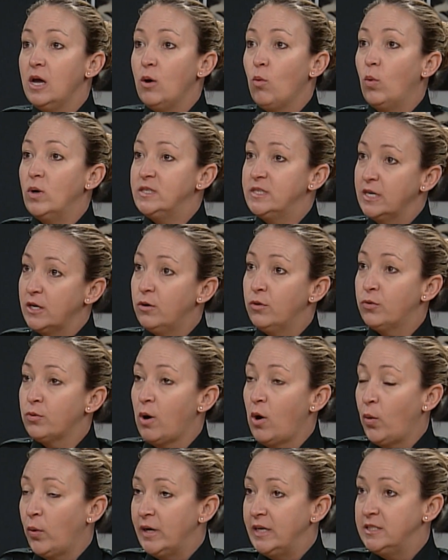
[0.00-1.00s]
Once they go through
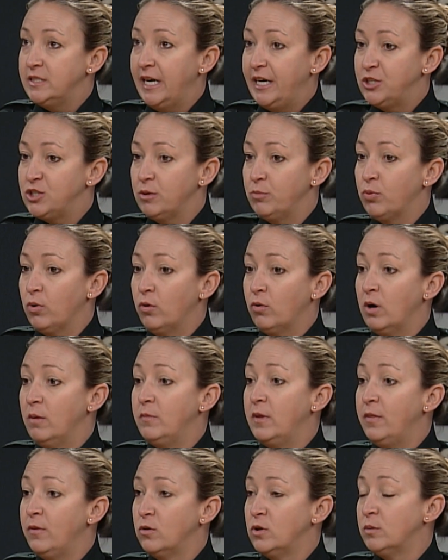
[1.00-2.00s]
our orientation program,
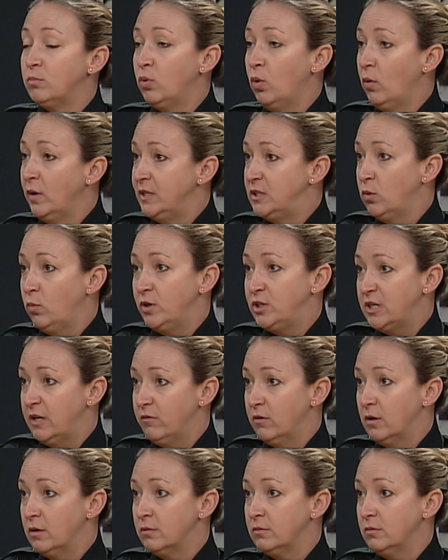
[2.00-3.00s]
then they're deployed to
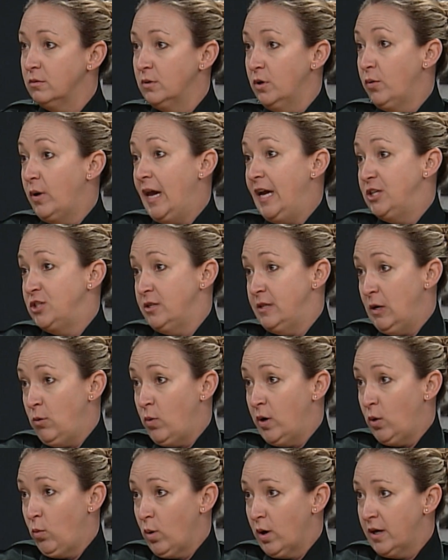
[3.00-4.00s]
whichever location they
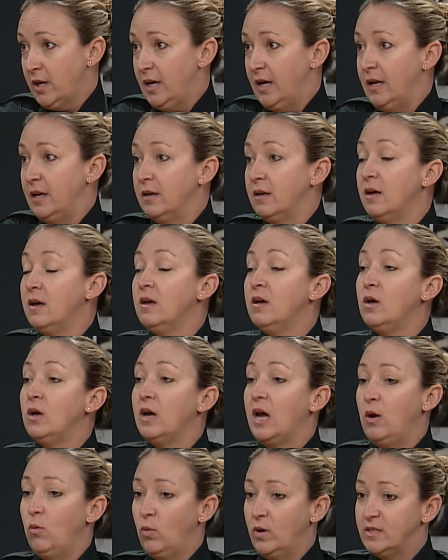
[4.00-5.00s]
want to work in.
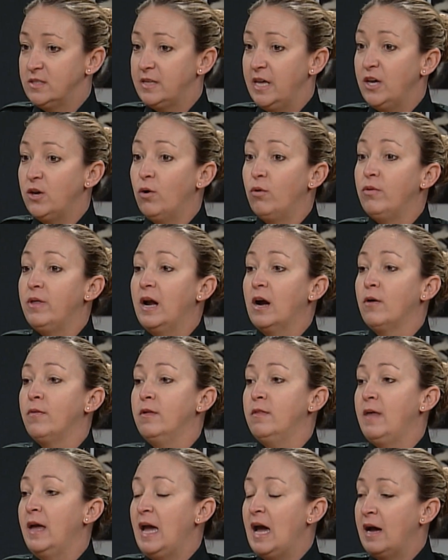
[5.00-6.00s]
And once they go there,
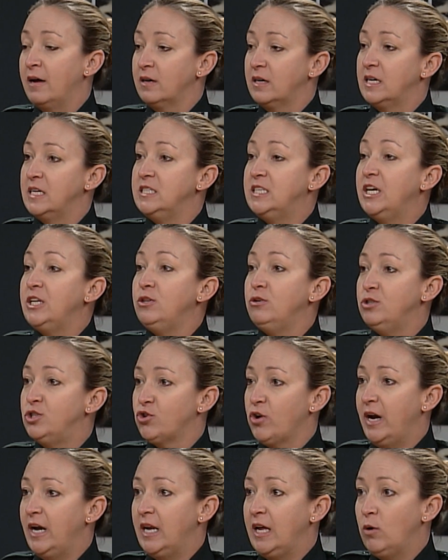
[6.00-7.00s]
then they have continued
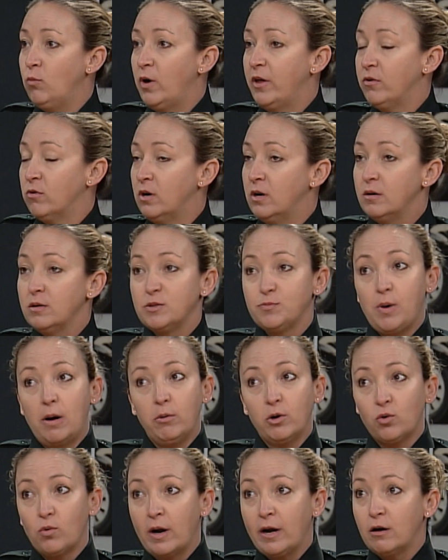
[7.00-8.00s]
training, whether it's
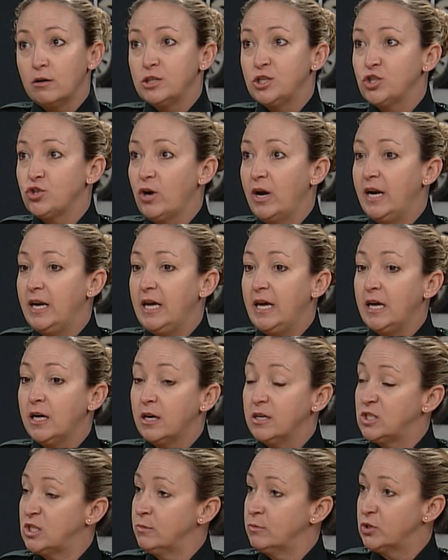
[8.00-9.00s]
public records training,
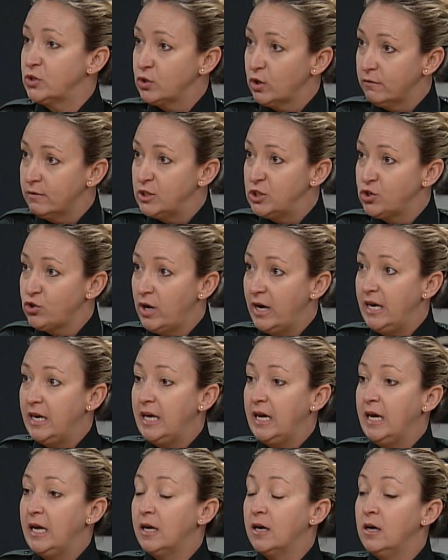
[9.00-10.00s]
customer service
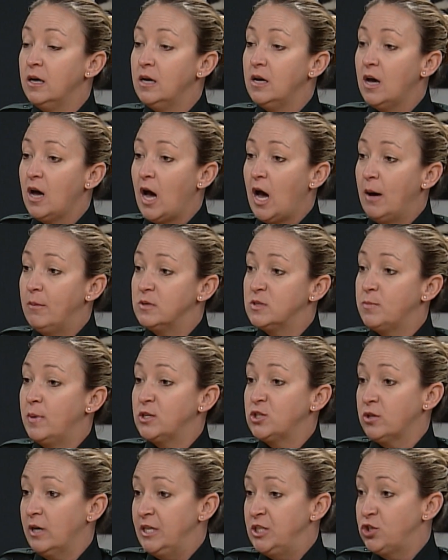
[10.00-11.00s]
training,
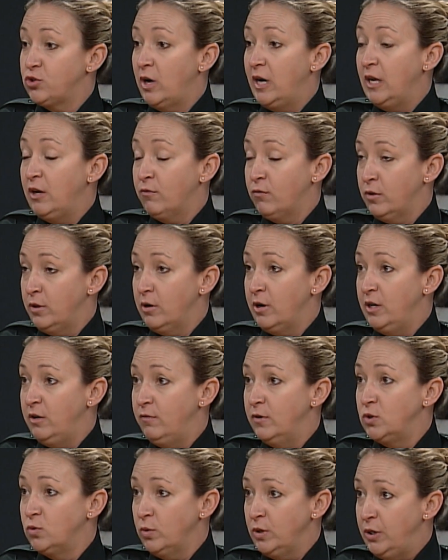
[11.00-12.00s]
specialized training for their
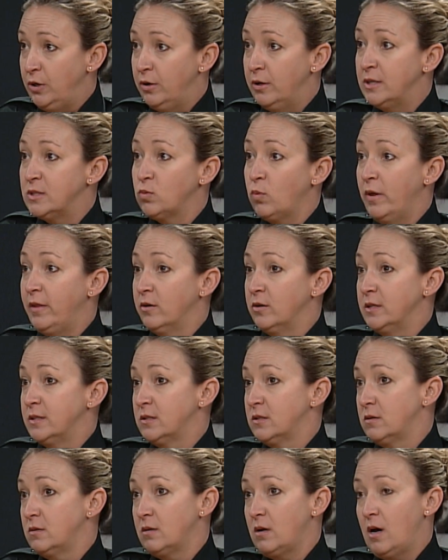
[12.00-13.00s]
individual units, whether
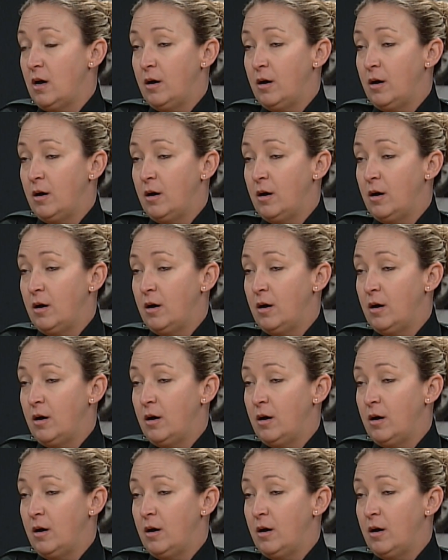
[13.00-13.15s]
it's